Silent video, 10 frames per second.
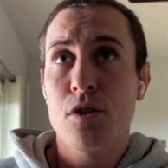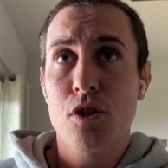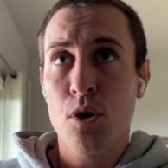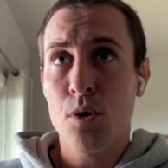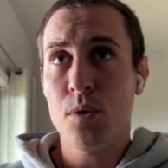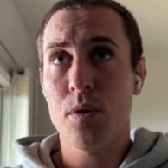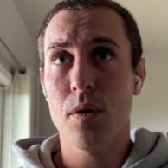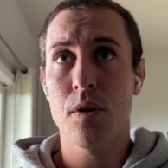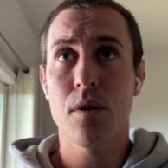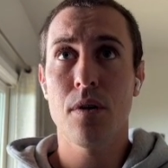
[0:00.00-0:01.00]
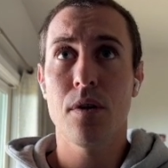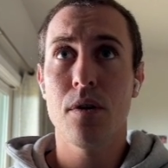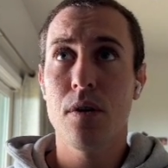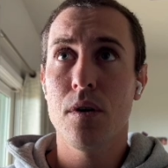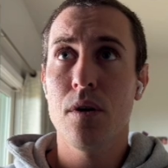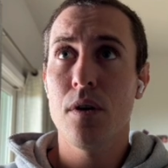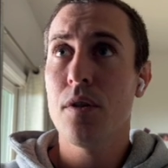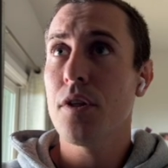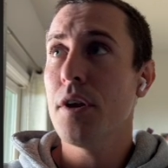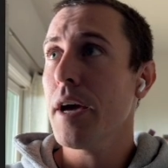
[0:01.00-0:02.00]
So
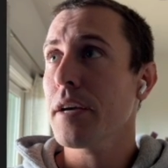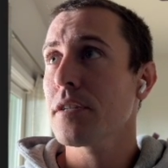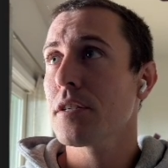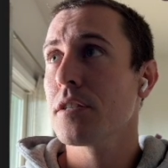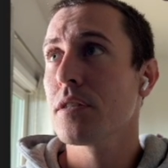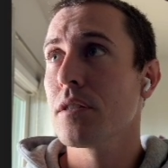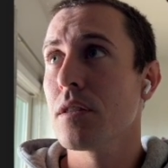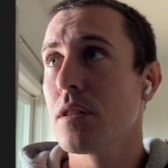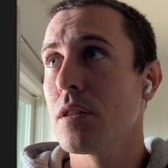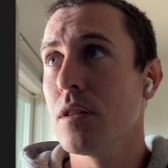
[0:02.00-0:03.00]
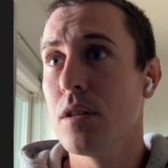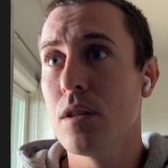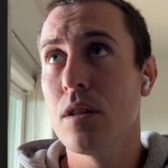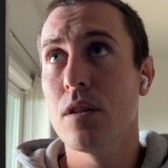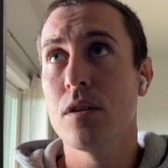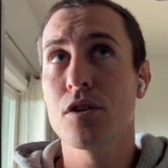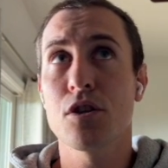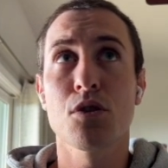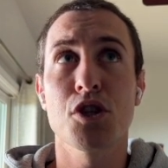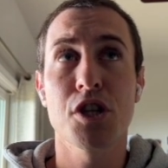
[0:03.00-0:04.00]
the next
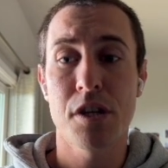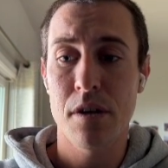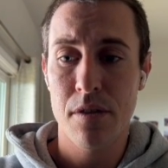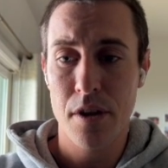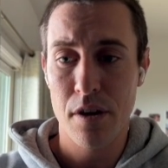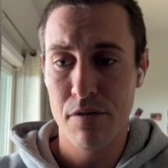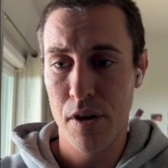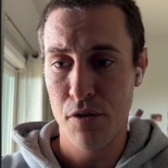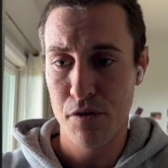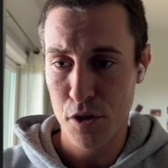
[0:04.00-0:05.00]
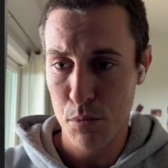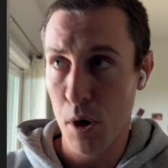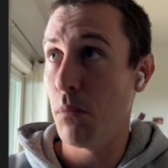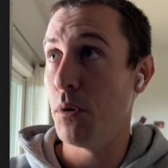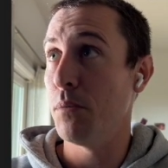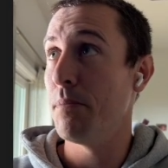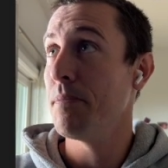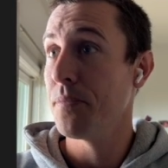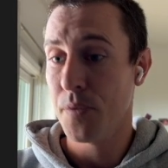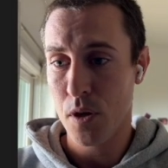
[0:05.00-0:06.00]
solution that I found for this problem,
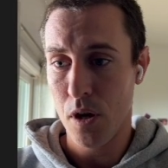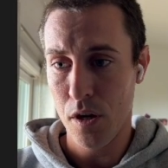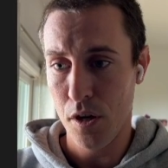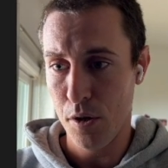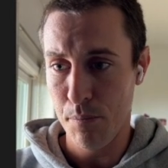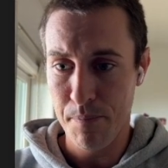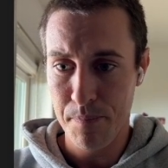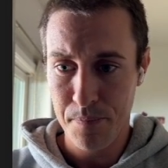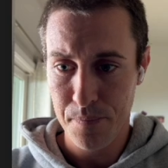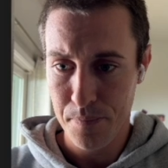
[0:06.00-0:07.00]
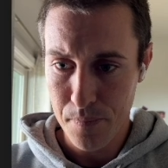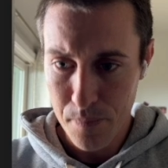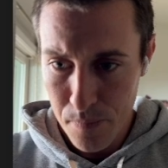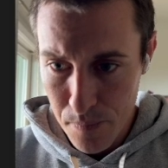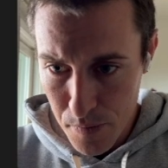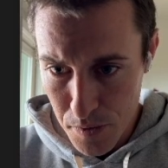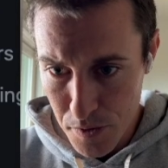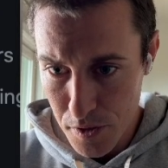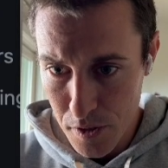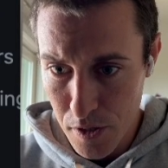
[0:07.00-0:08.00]
um,
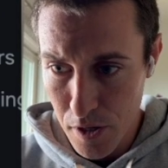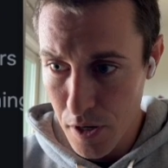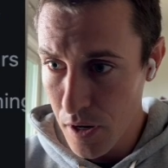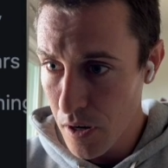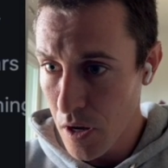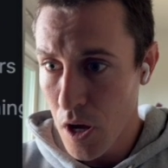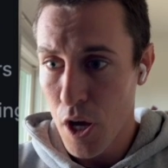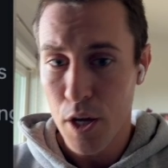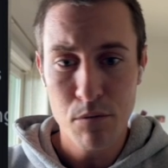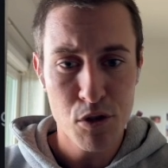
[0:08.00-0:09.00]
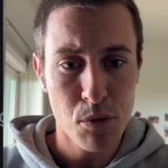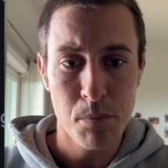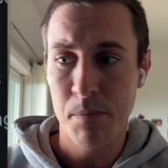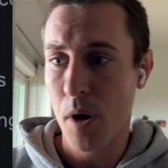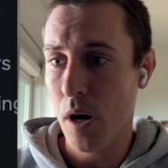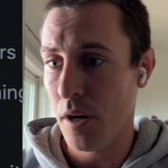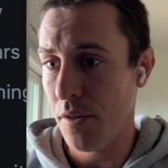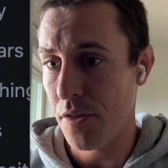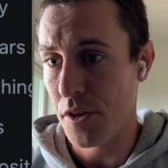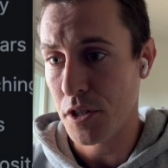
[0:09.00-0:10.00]
let's see here, comes from
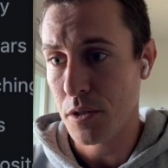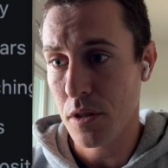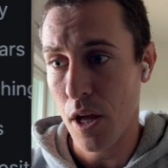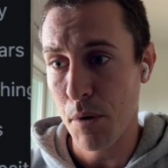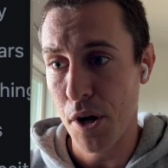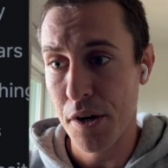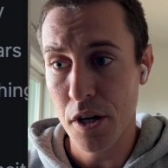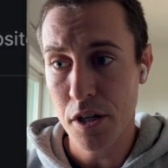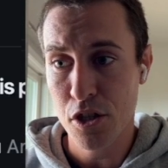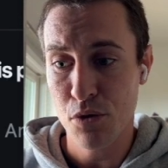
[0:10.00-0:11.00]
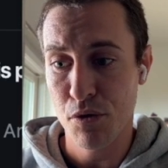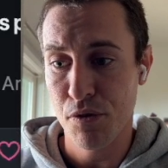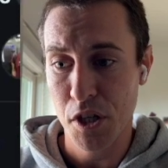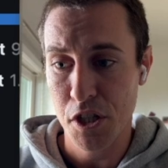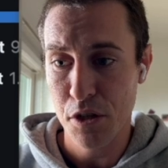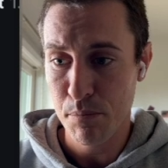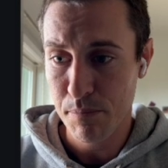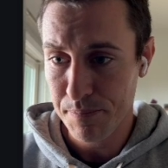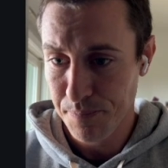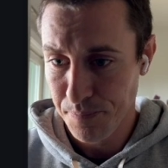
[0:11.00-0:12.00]
this library, Nuxt server function.